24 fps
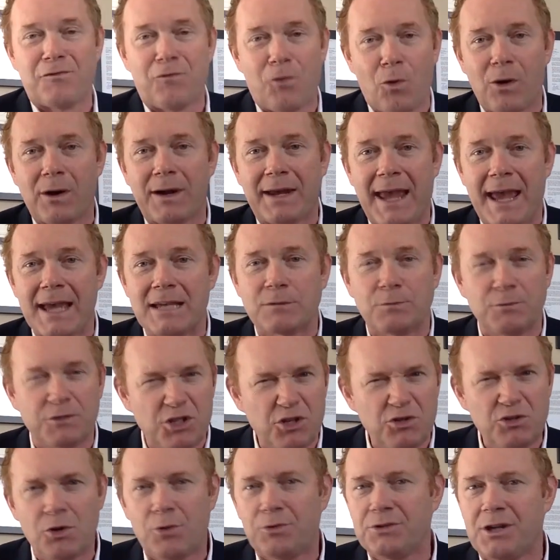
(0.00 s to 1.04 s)
your
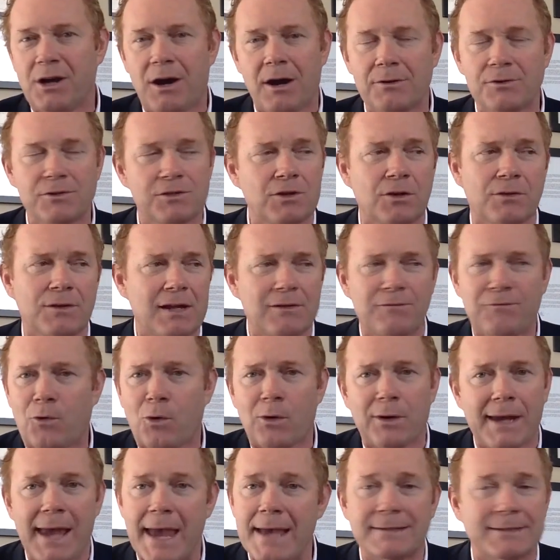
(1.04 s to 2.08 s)
forecast, when you know in your heart and soul
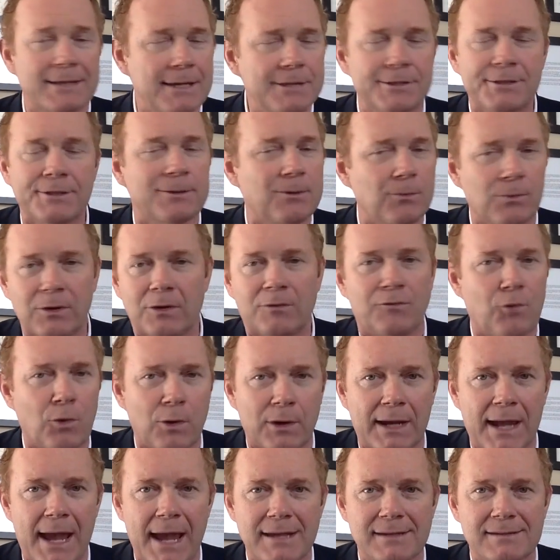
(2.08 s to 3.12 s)
that forecast isn't a real
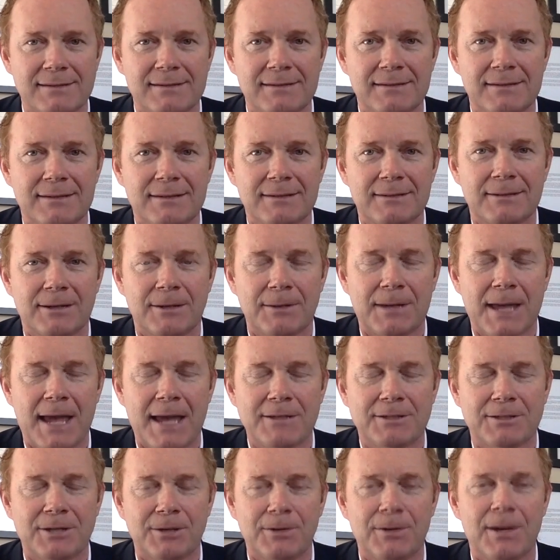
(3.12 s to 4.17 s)
forecast.
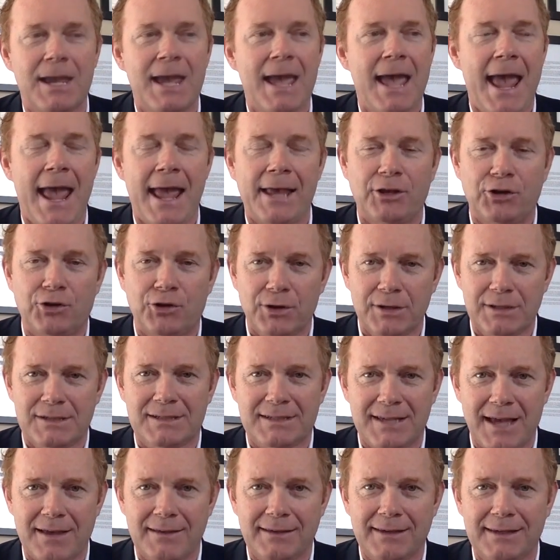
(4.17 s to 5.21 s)
Okay, so hey,
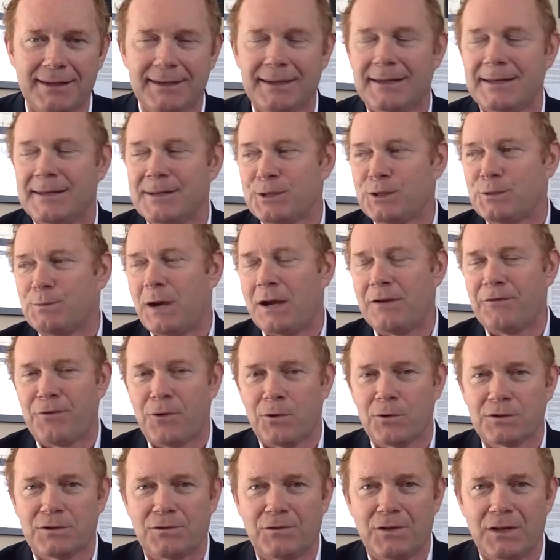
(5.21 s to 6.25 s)
good selling. It's
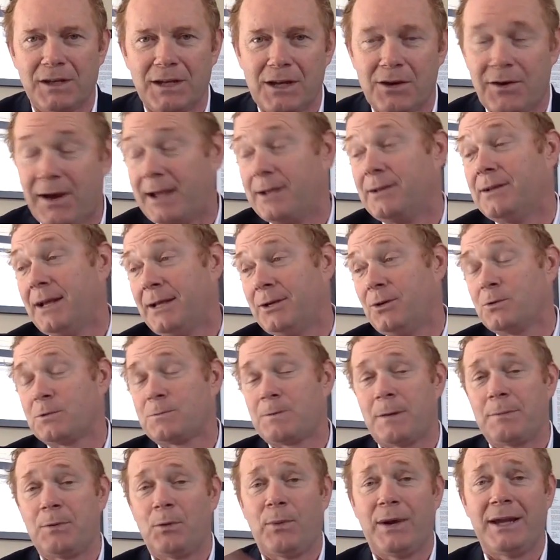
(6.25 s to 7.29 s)
my first video. I
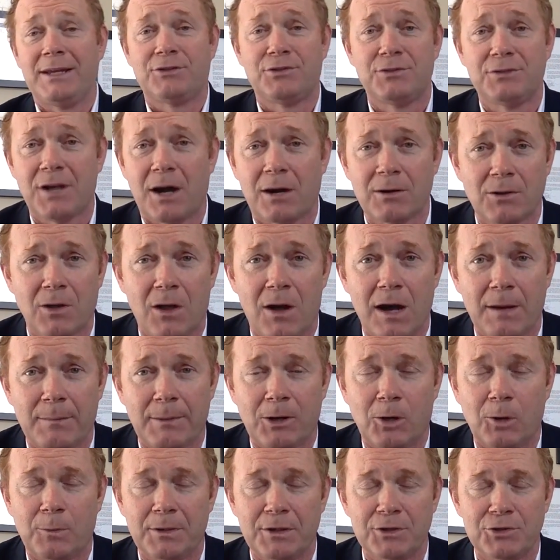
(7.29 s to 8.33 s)
know it's probably way too darn
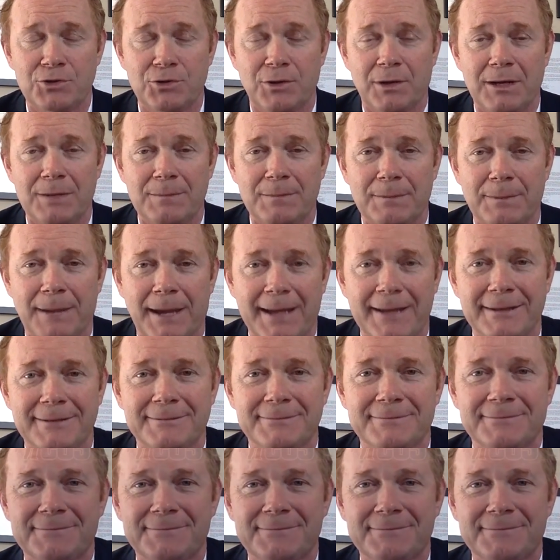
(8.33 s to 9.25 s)
long, but I hope you enjoyed it. Bye-bye.